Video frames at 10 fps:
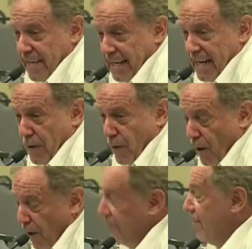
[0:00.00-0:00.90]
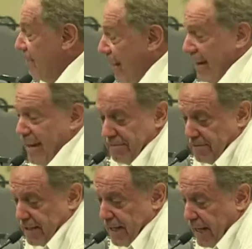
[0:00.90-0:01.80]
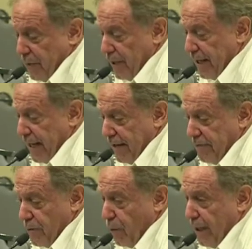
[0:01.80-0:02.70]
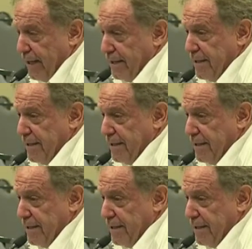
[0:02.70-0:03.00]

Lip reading: they go on day after day, week after week.